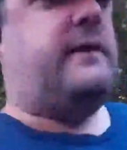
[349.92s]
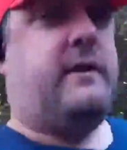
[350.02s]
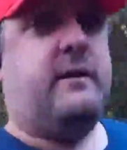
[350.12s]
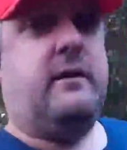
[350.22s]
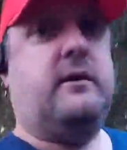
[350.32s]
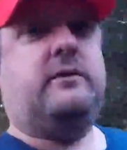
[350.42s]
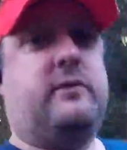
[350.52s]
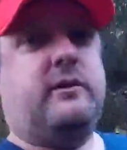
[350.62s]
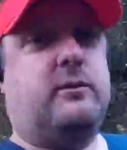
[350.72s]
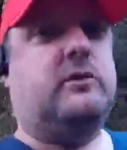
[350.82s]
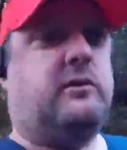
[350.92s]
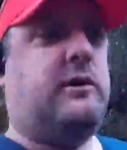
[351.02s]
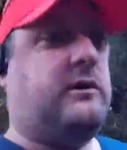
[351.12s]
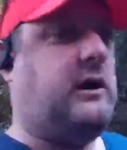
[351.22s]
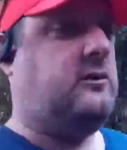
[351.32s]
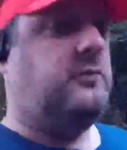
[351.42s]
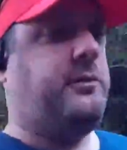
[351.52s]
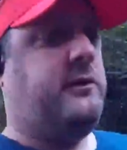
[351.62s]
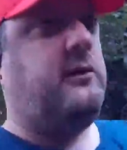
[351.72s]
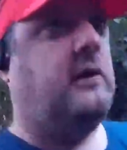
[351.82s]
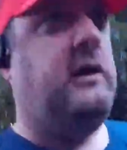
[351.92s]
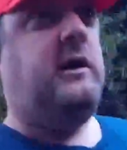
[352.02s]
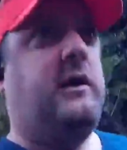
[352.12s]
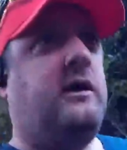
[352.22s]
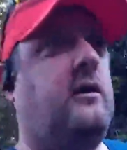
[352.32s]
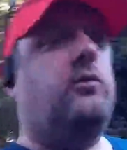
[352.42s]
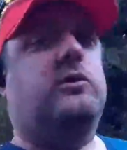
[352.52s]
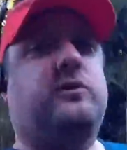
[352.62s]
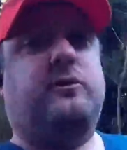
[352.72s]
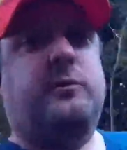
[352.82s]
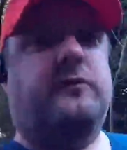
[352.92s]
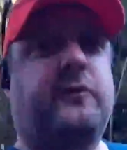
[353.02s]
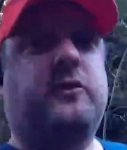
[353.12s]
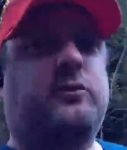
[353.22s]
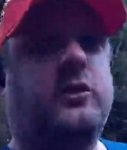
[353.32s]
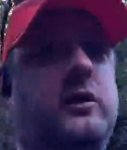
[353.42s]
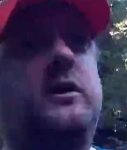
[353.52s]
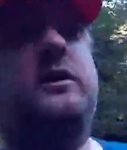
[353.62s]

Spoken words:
yeah, see how we go. I'll catch up here once I've done my first run.